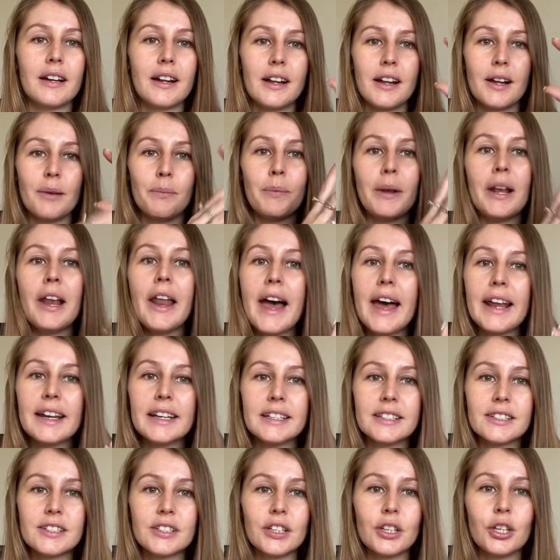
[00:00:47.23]
a
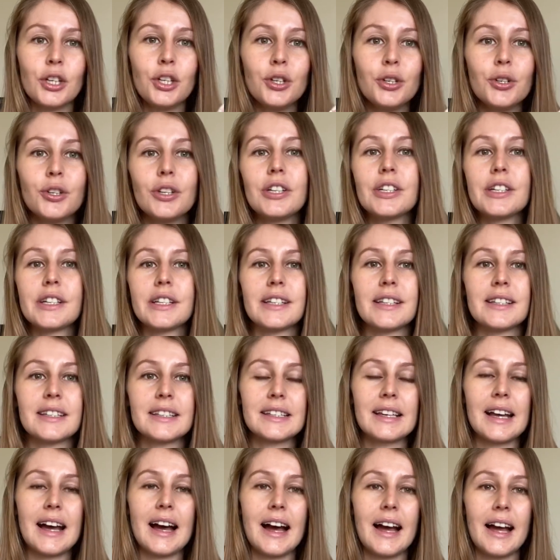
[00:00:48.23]
planet huge in the
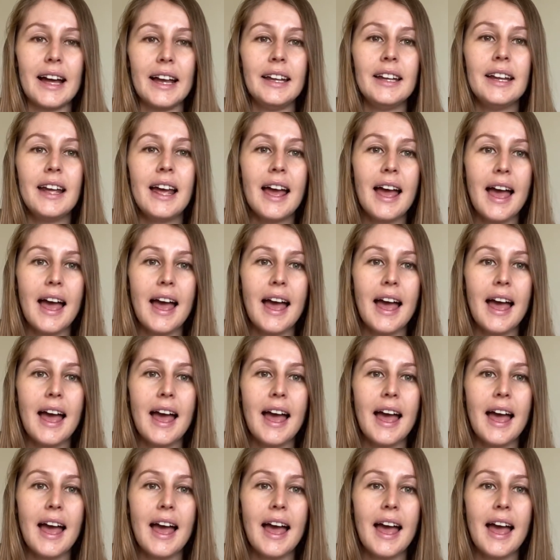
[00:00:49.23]
sky,